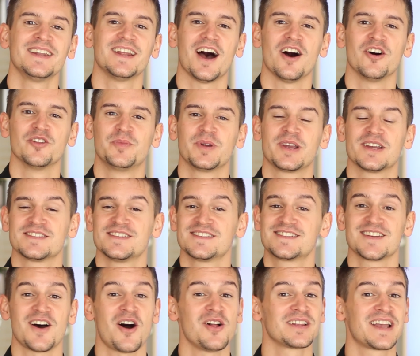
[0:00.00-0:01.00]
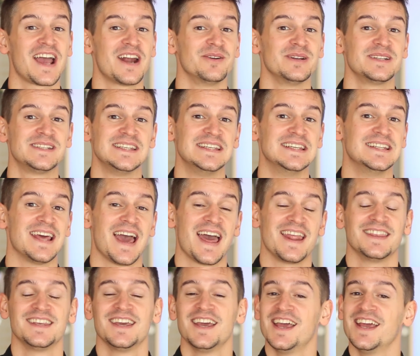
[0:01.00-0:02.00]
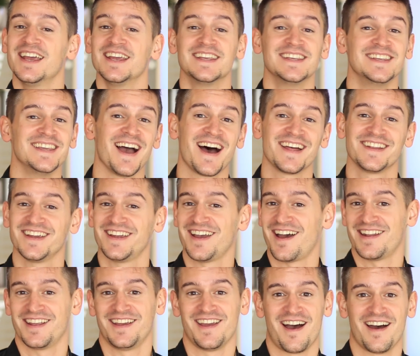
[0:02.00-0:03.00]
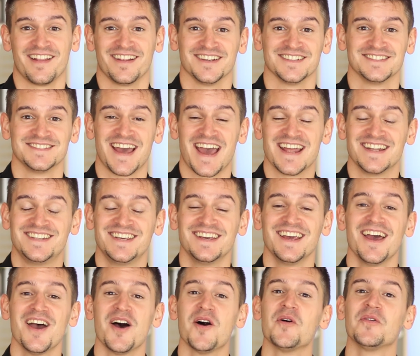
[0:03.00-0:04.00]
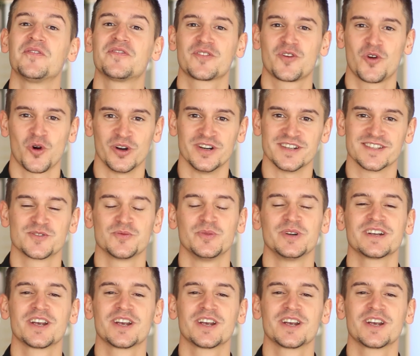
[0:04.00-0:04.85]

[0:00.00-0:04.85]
it out because it's all guaranteed and yada yada yada. And of course, we're